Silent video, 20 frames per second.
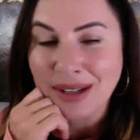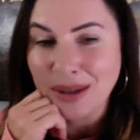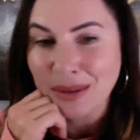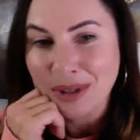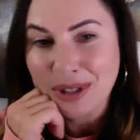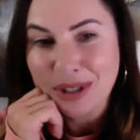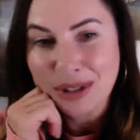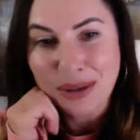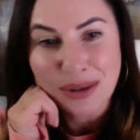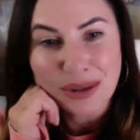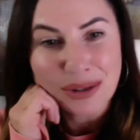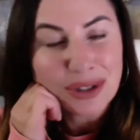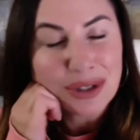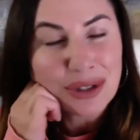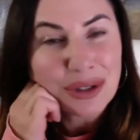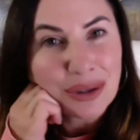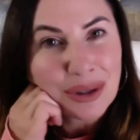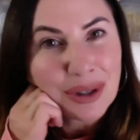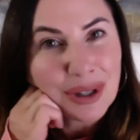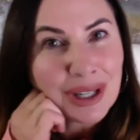and we told
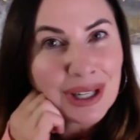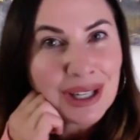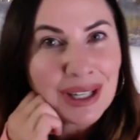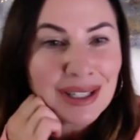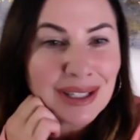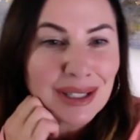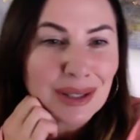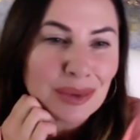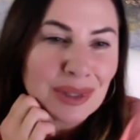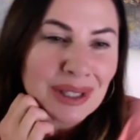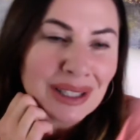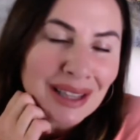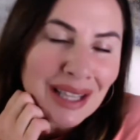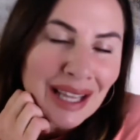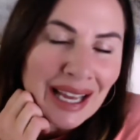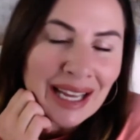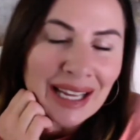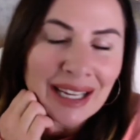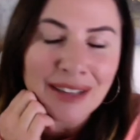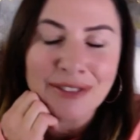stories and we
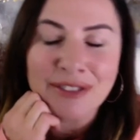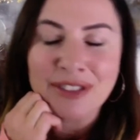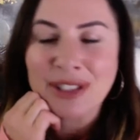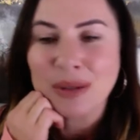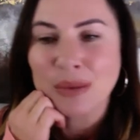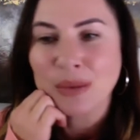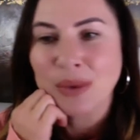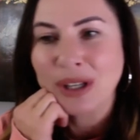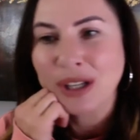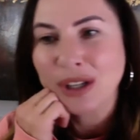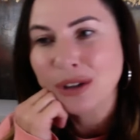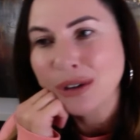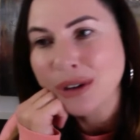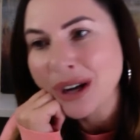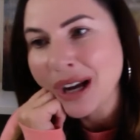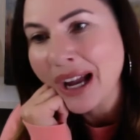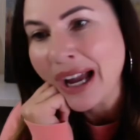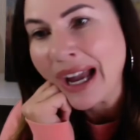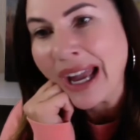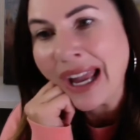laughed and we
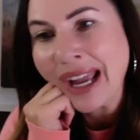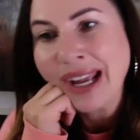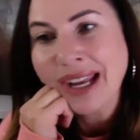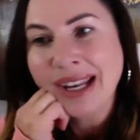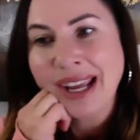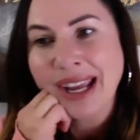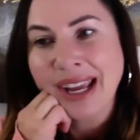cried.